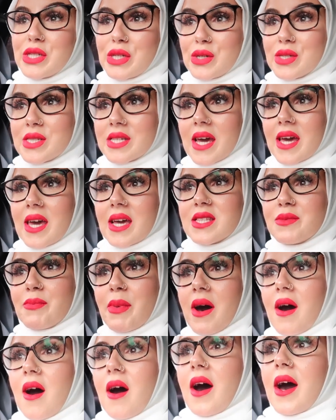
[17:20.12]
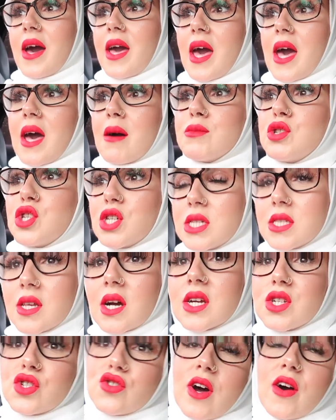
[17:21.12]
two seconds. But I am just
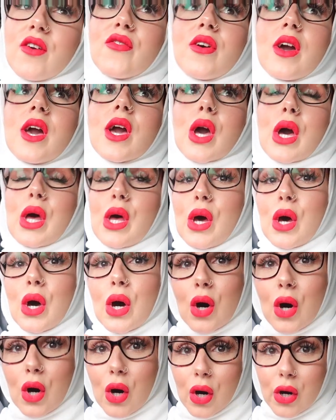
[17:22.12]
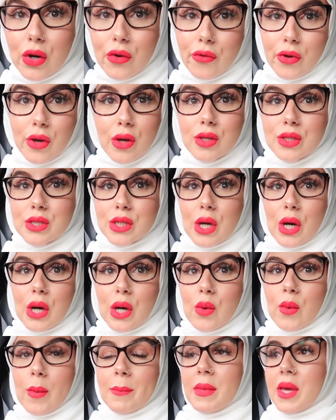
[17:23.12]
stuck in traffic. En route to
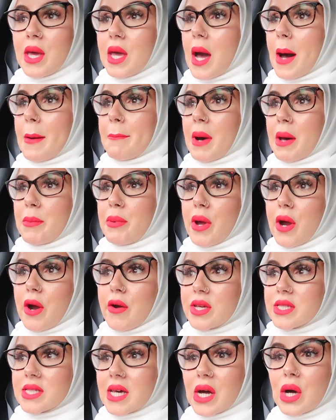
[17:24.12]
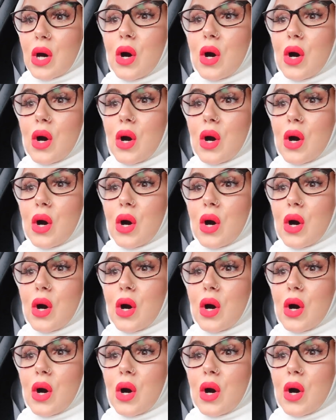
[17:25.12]
go meet my parents at